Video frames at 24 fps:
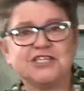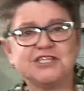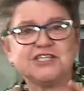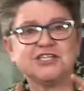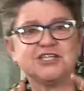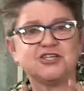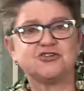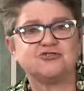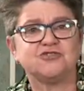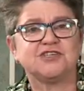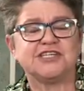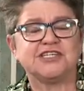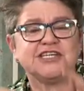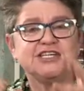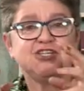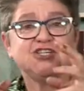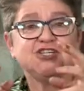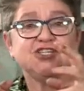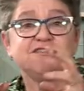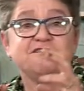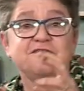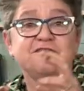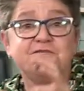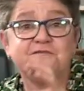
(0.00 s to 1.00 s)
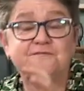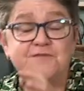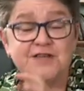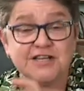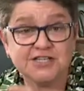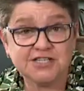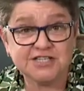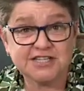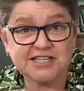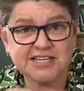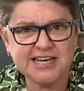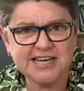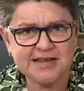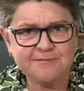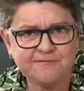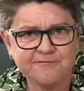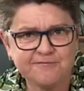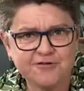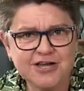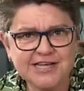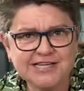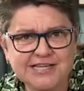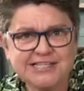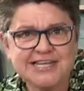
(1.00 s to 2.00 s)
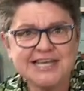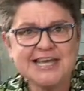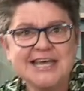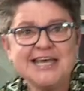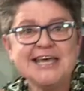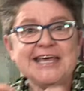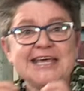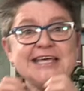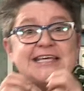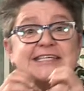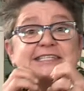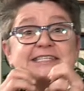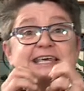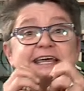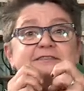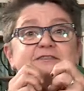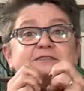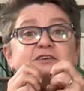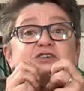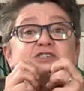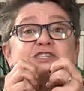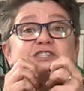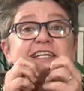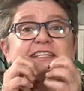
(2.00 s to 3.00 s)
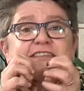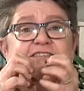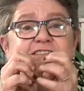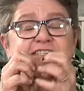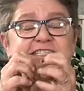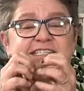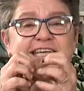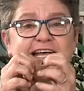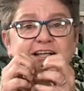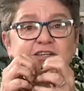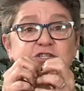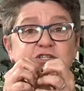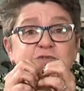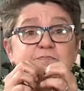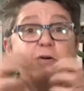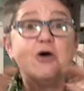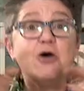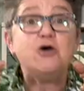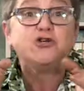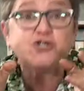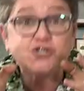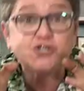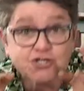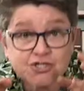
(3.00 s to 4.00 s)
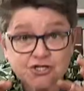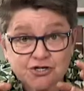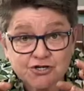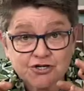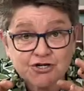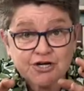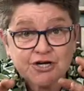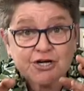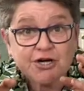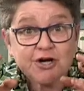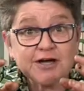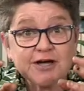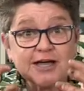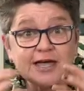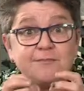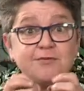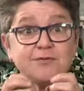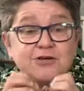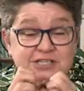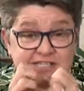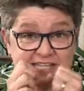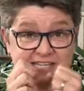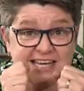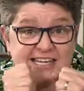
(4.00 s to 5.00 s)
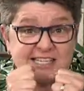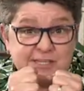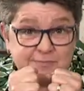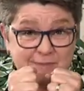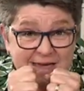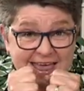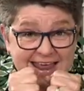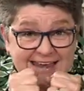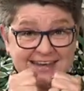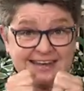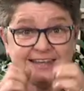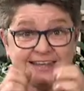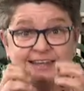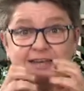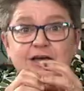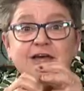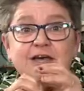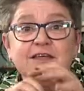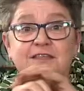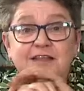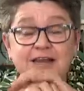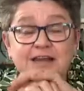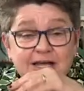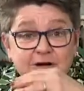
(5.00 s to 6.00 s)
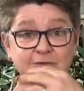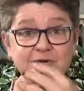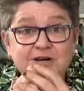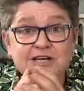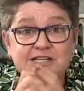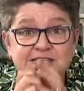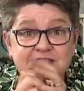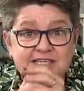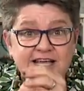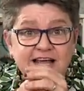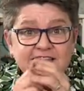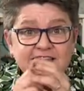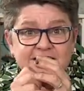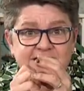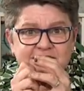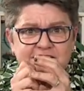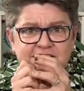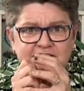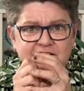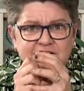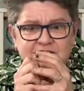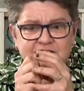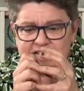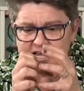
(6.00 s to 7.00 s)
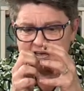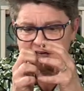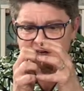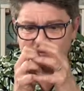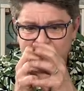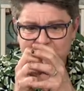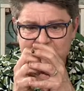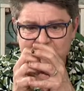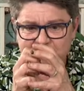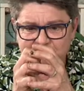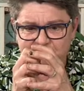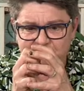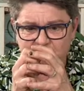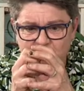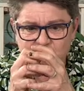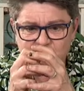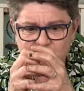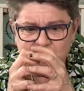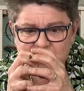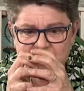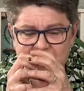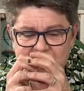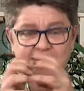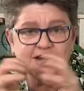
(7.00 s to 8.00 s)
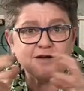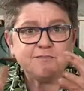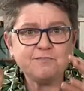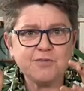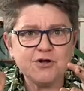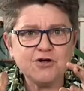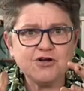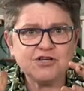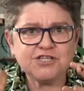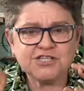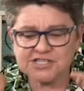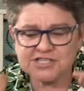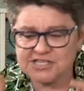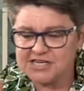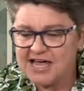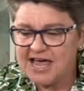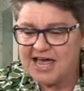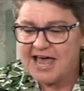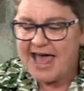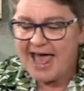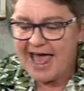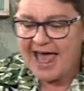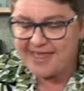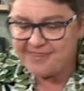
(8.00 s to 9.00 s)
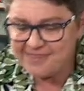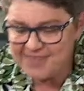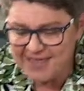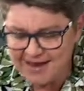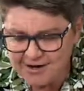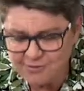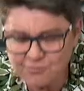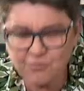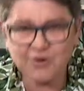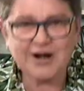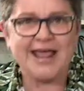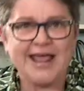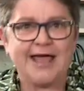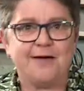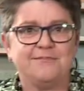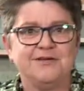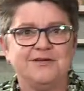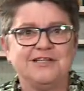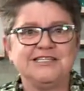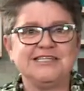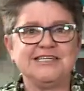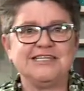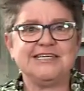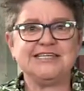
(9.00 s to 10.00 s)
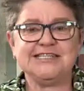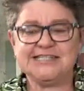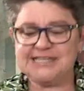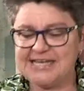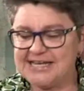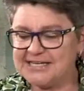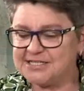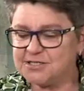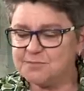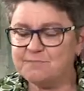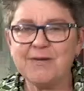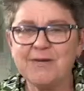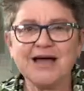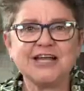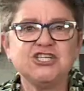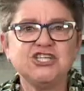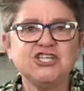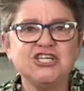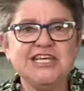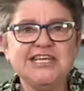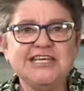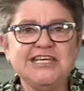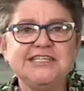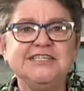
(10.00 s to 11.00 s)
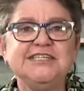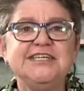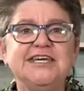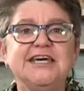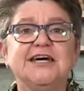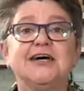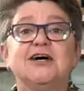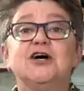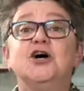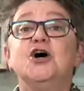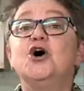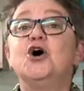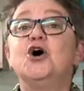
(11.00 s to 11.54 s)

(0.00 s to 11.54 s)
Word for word: the citrus into the, into the deep freeze is that those little cells burst, okay, because they're expanding. The liquid inside the cells gets frozen and it bursts. And then what happens is it's much easier